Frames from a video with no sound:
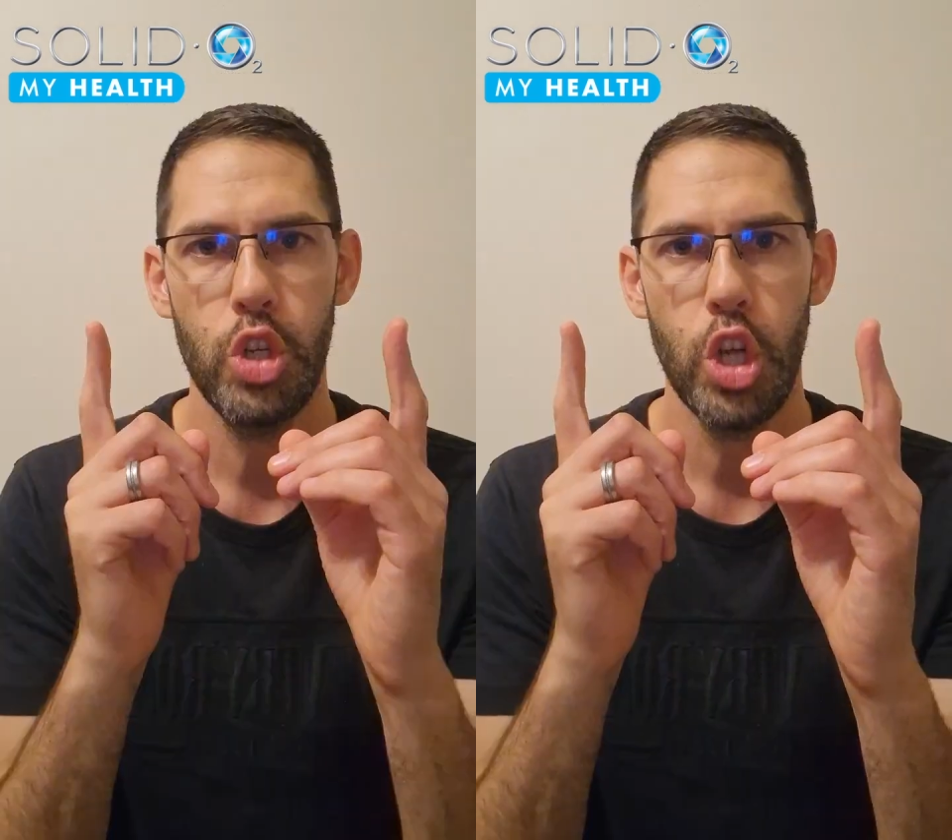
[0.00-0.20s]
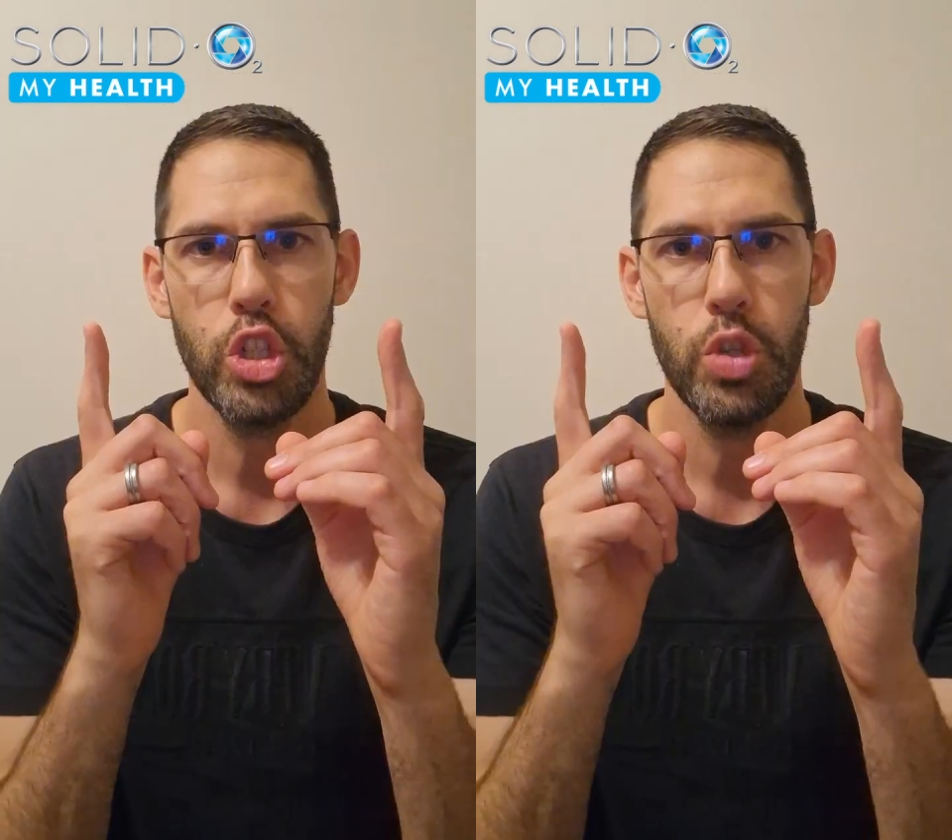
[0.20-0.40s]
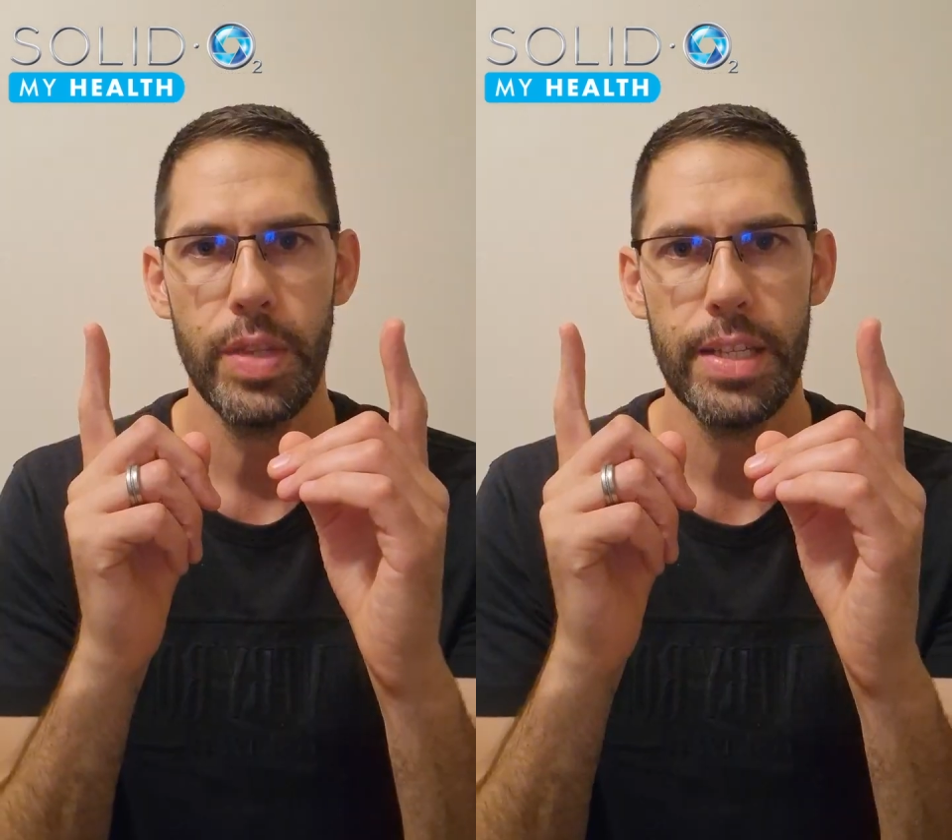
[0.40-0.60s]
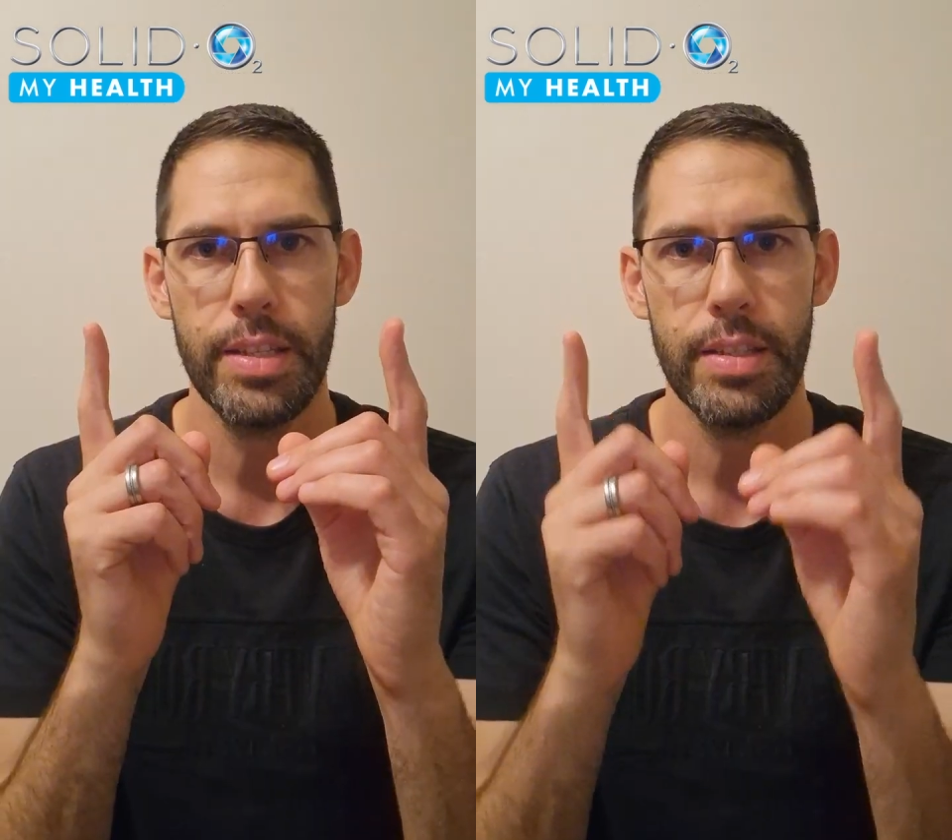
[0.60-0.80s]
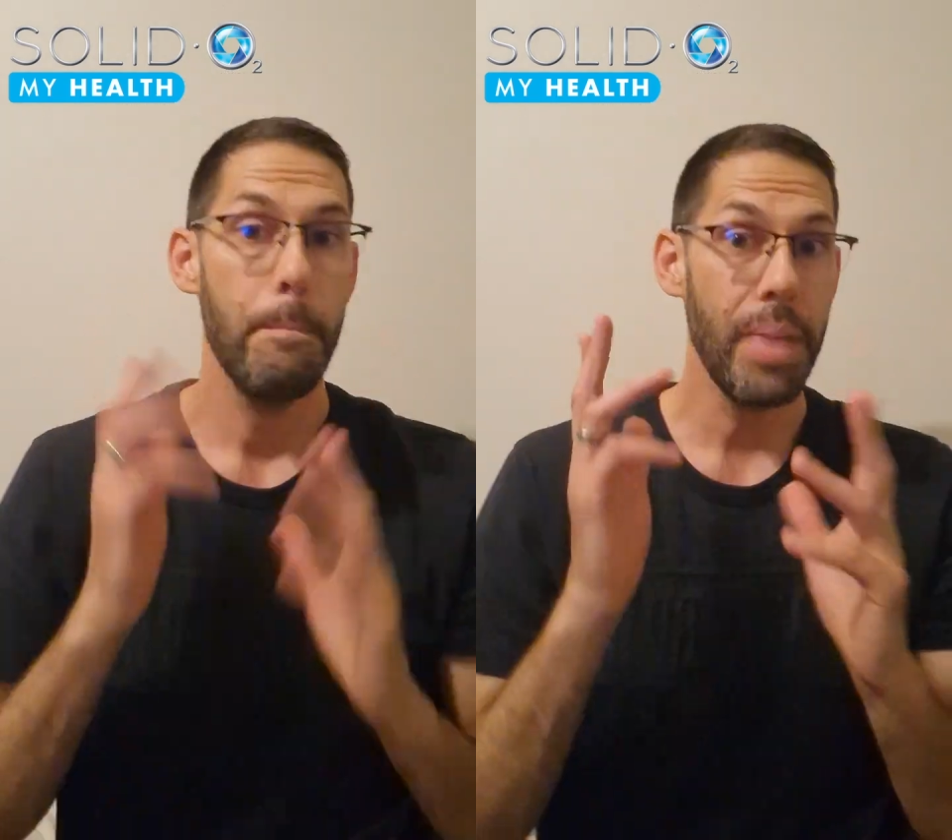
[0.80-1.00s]
not do
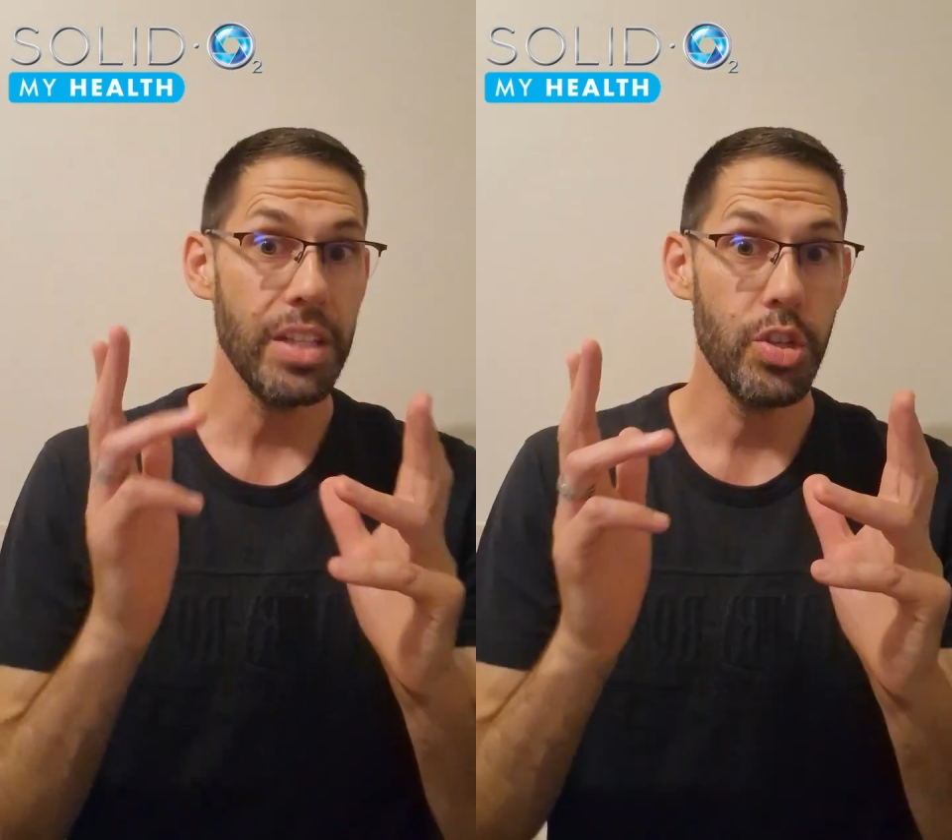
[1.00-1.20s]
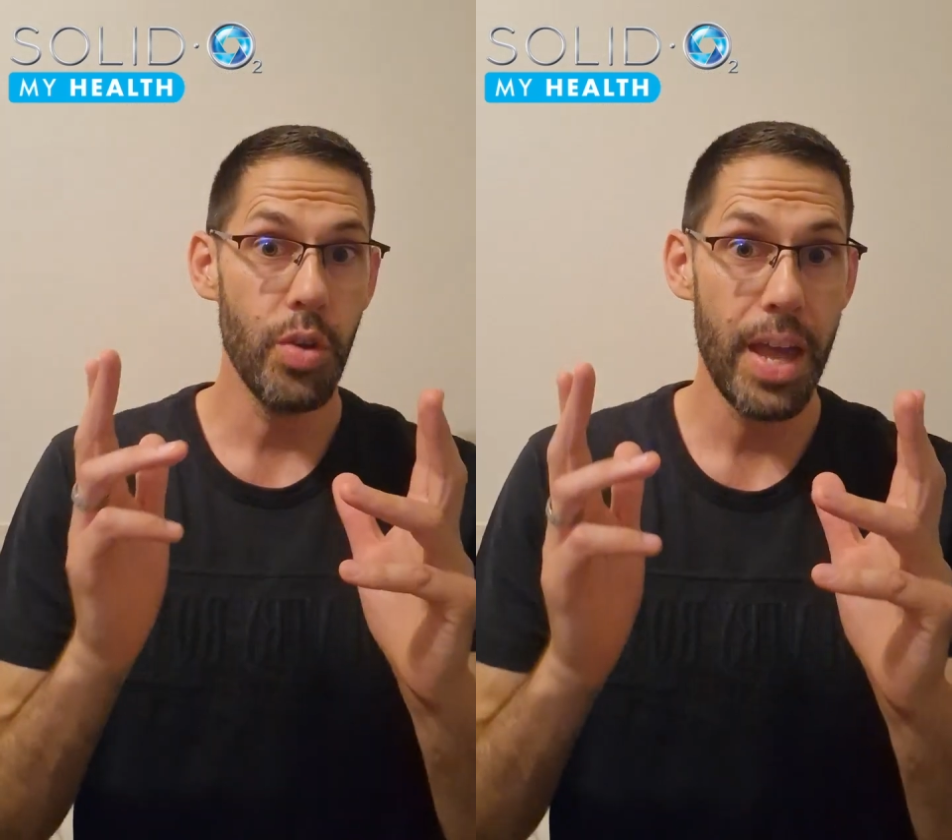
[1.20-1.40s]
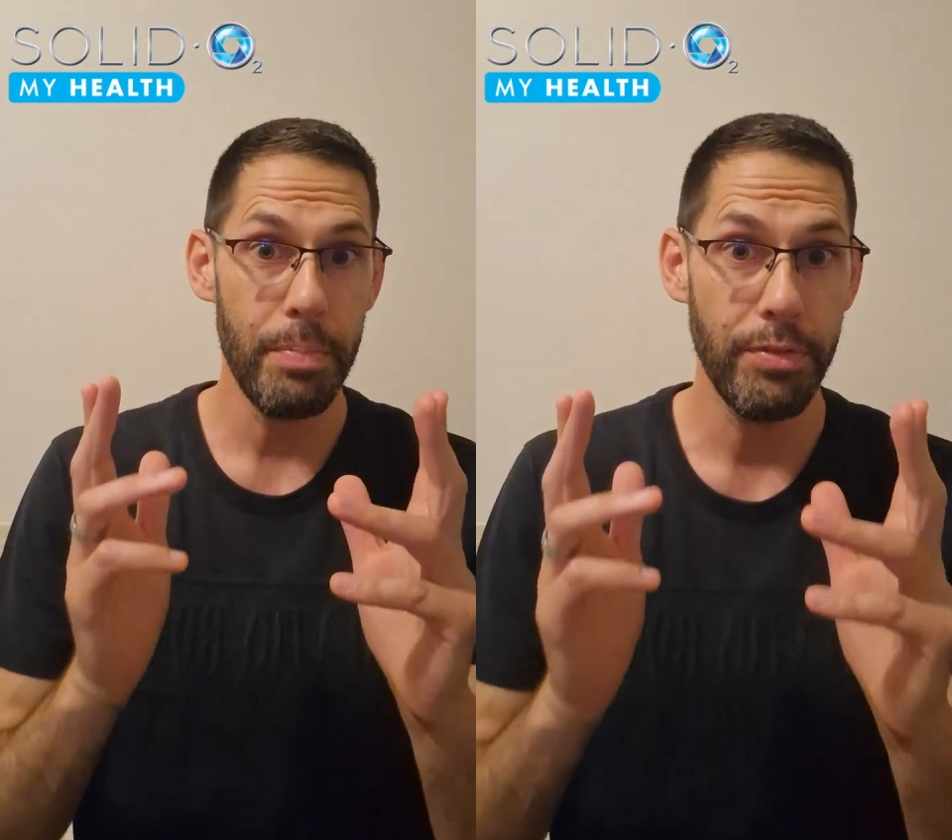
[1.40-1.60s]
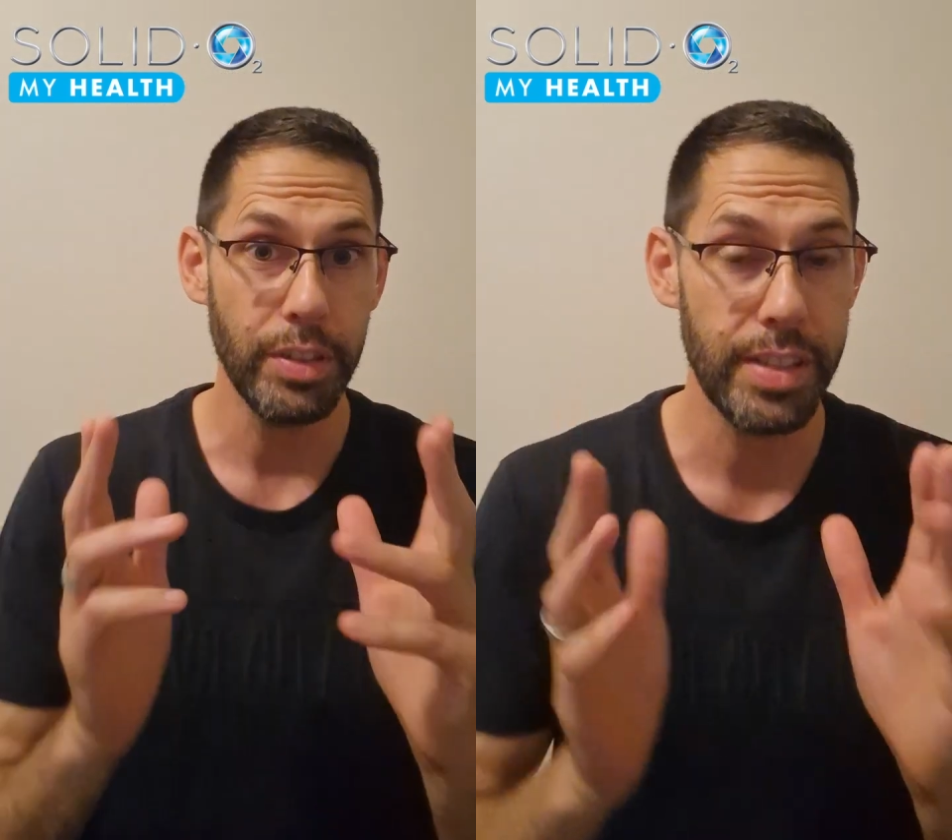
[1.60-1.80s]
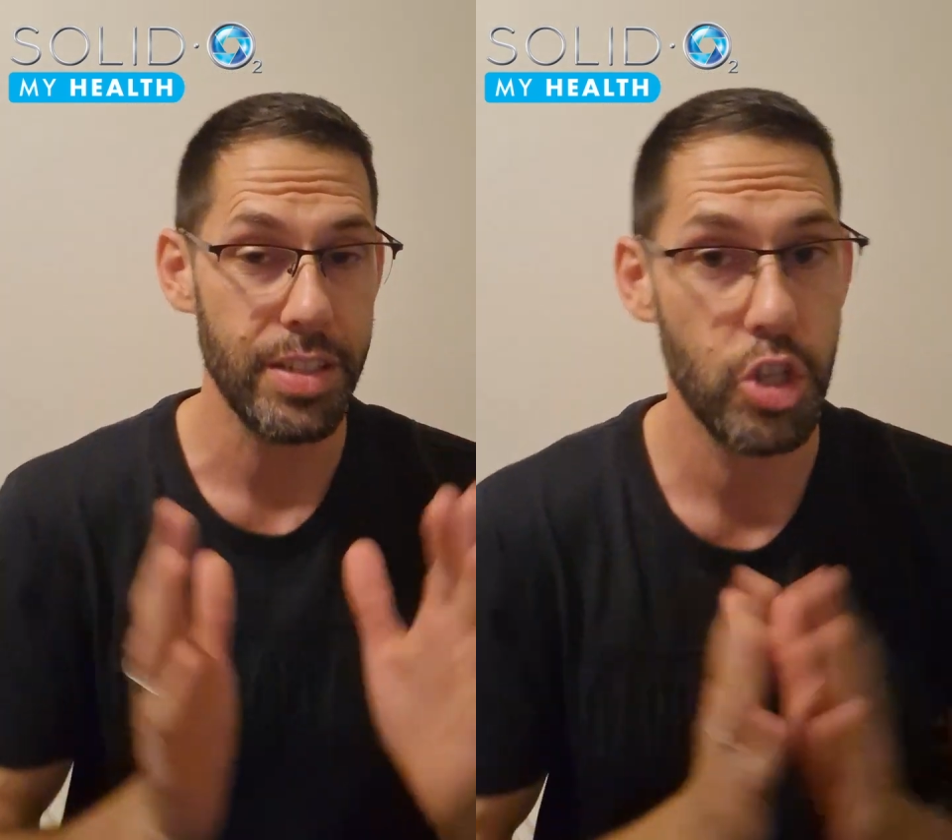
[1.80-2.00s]
this. Back to your HEPA filters.